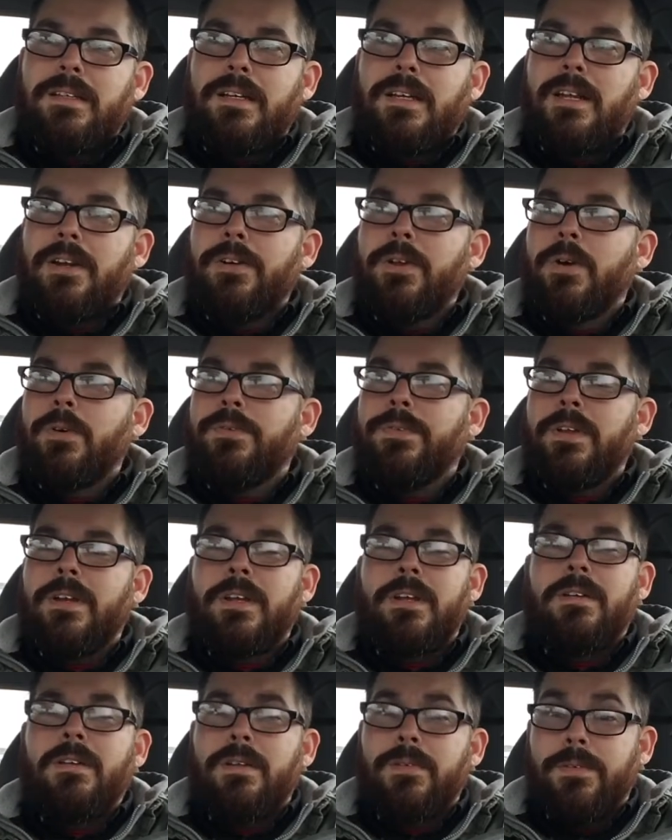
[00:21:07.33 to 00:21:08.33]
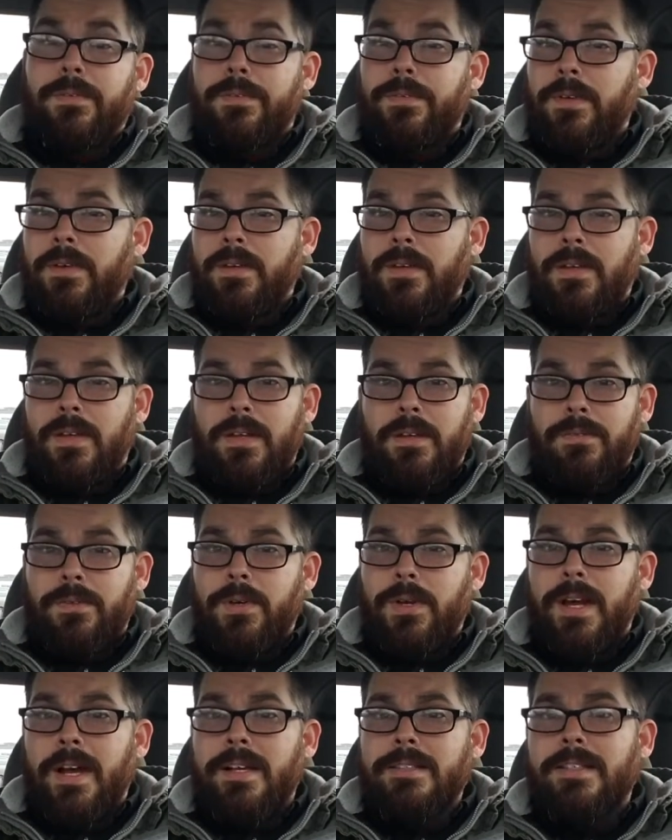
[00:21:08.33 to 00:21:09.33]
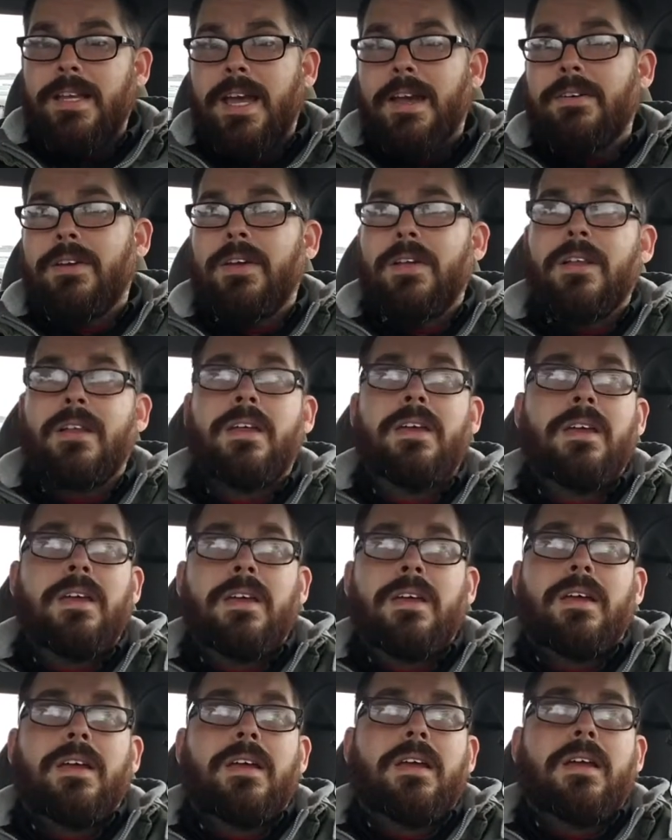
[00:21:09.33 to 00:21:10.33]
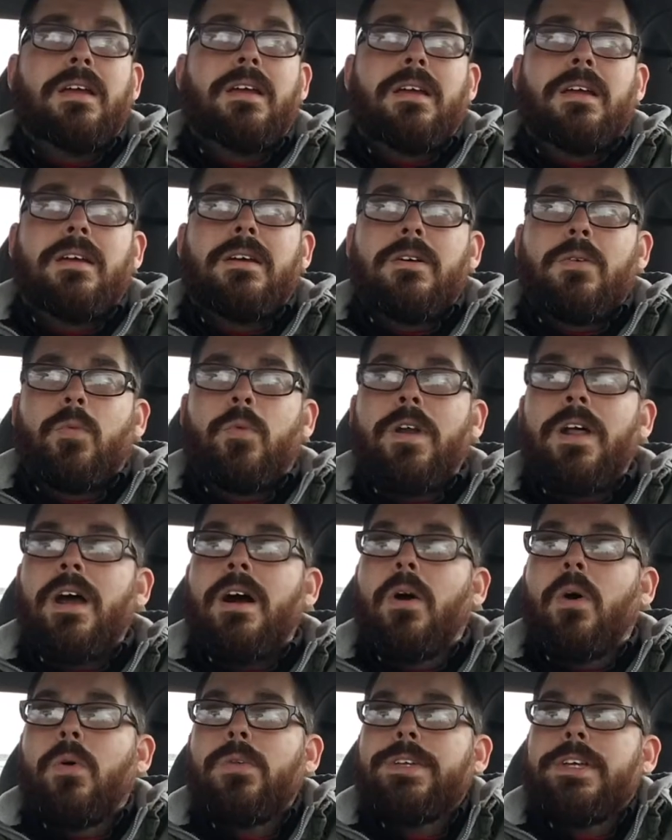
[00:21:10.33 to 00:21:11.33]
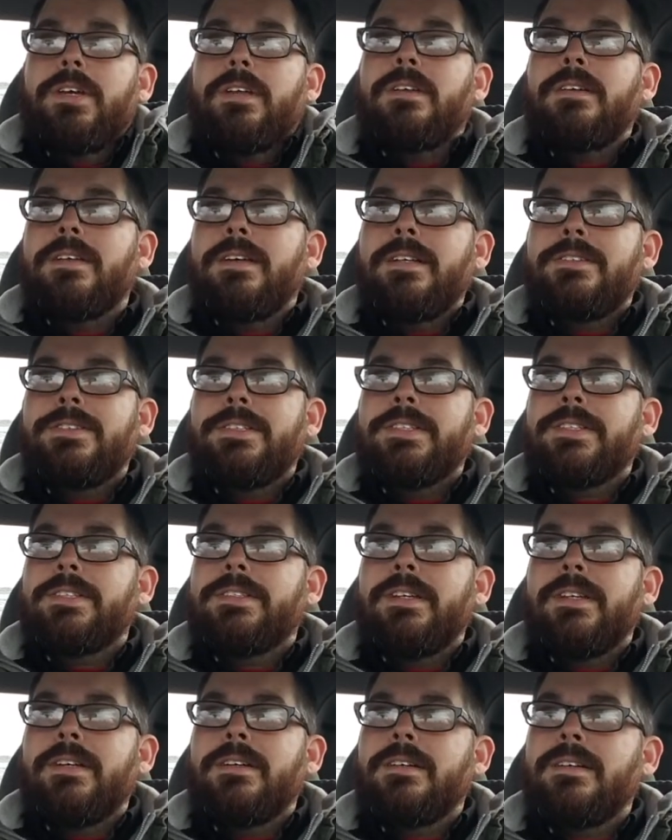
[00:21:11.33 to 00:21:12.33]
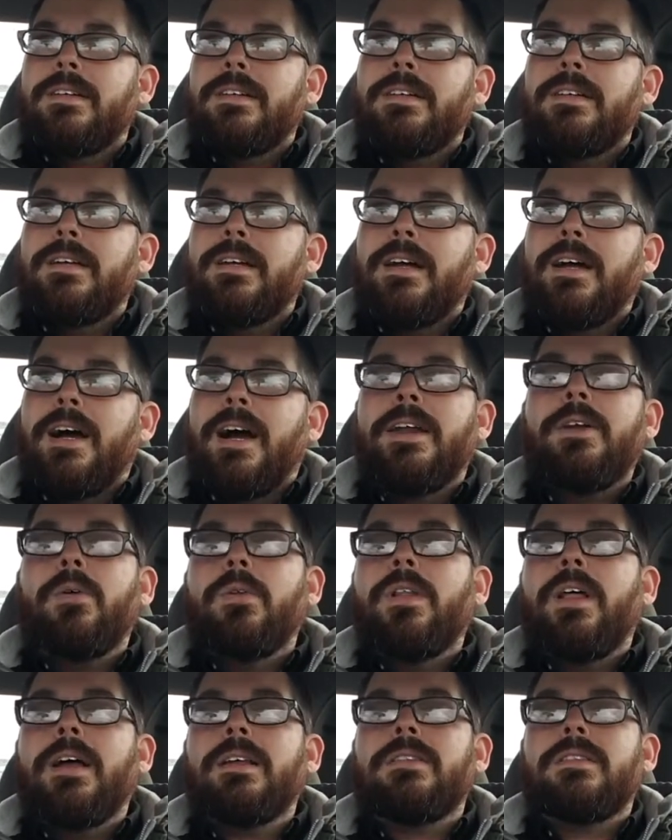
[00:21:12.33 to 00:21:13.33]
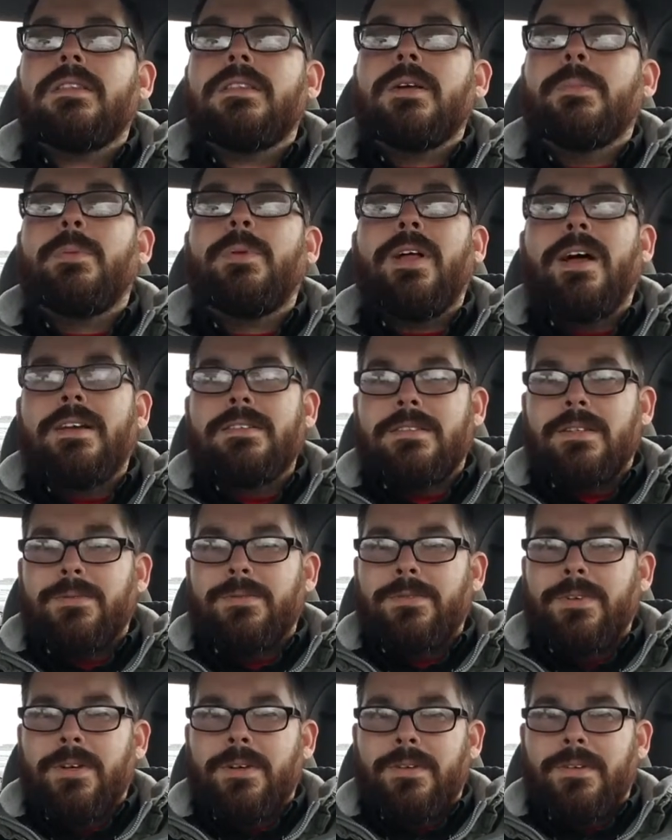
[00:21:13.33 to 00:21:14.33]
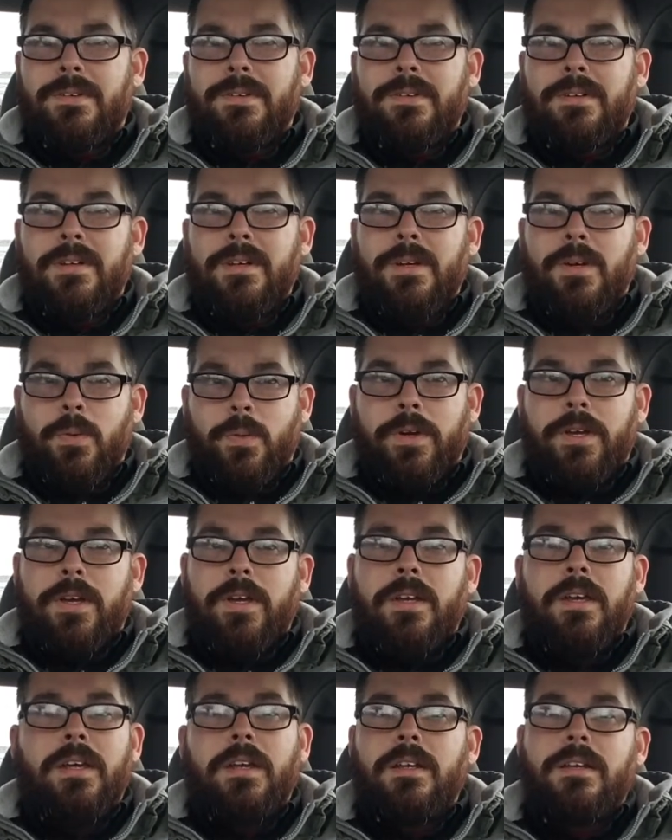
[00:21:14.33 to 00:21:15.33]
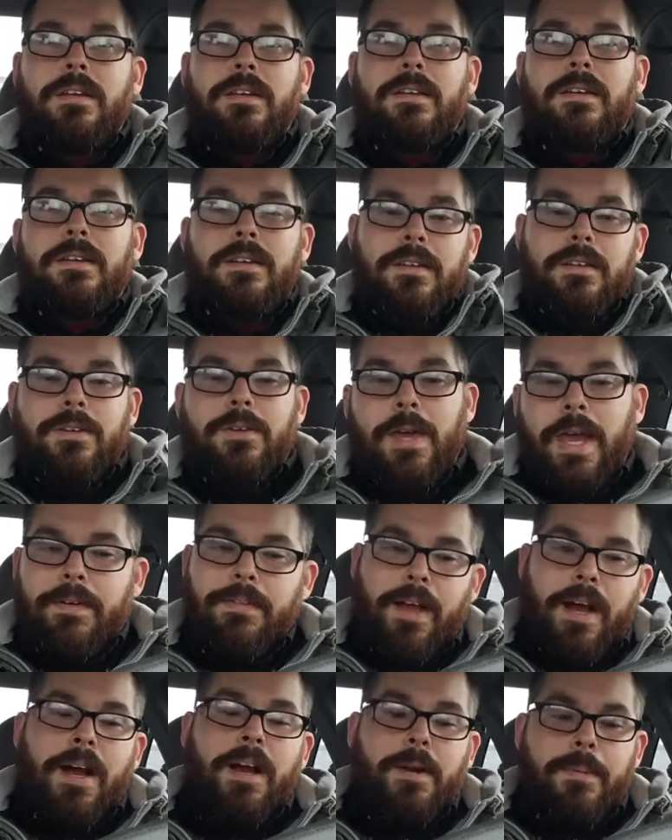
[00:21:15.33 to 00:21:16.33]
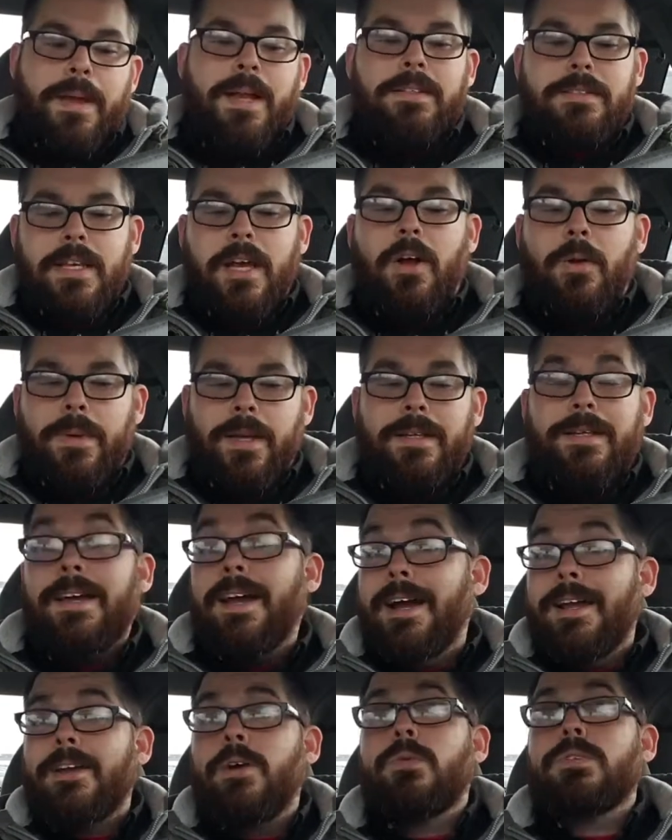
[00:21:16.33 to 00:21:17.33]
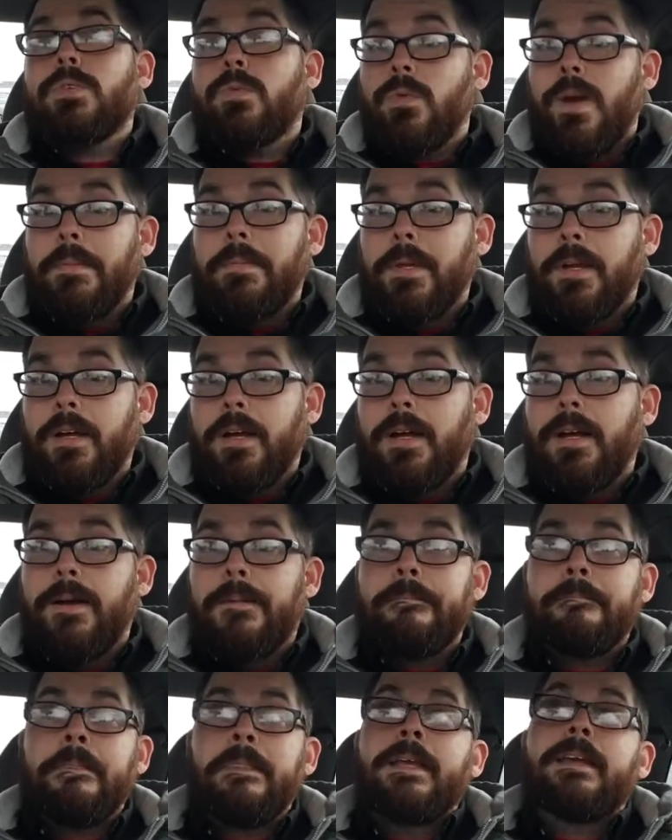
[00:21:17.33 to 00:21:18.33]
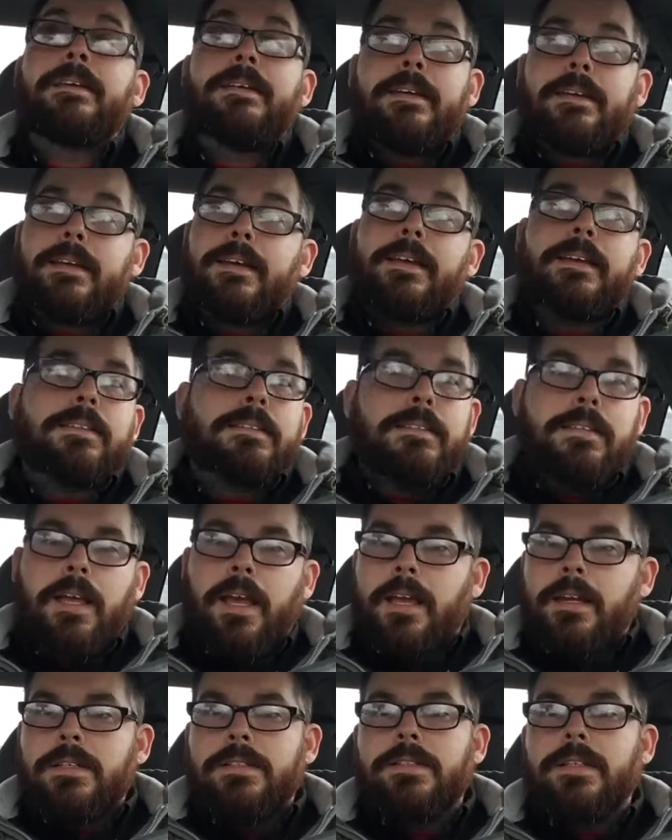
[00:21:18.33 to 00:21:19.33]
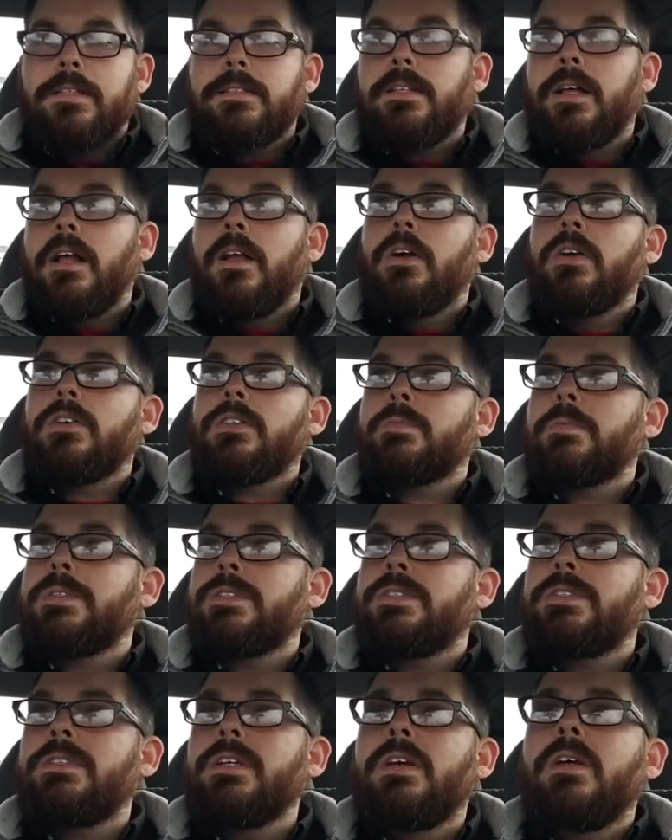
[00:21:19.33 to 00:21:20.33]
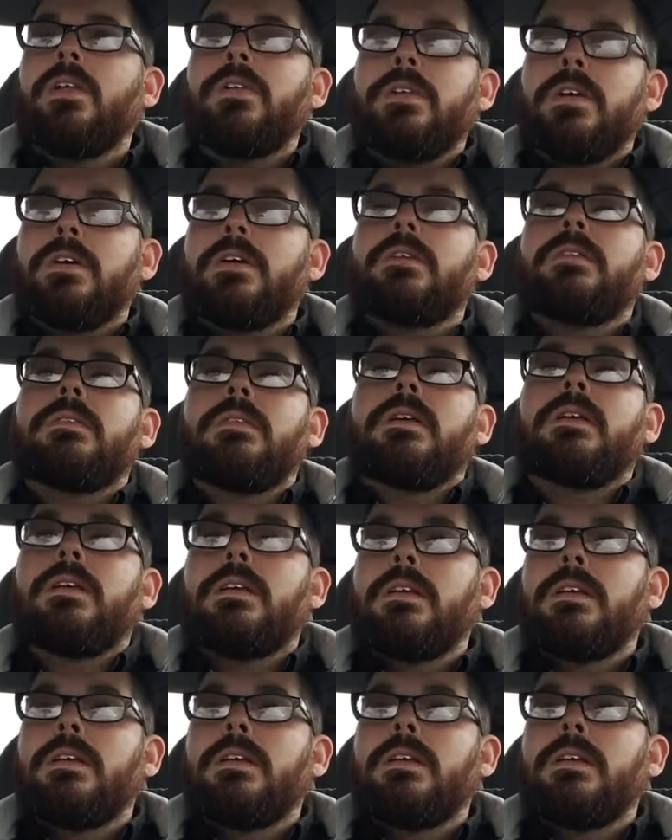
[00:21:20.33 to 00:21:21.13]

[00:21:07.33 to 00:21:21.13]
I don't know if any if any of you guys have it. When I hold it, it just I don't like the plastic feel. When you have the Iron Man's helmet, yeah, I know it's a replica. It's $86, but still it could have